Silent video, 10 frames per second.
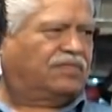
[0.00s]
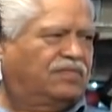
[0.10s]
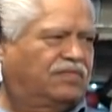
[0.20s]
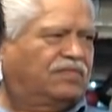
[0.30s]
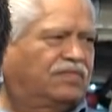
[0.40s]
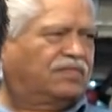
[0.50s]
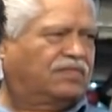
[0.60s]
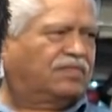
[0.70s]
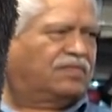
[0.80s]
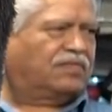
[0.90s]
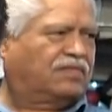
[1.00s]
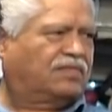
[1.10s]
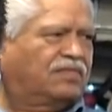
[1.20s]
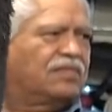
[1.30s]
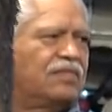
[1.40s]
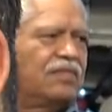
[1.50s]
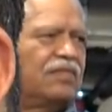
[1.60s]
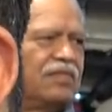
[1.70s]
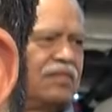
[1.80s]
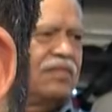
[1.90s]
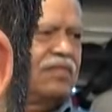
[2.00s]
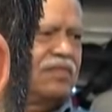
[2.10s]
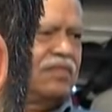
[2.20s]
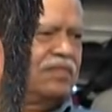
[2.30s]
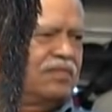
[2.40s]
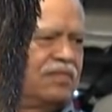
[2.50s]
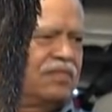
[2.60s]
No words are spoken by the person on screen.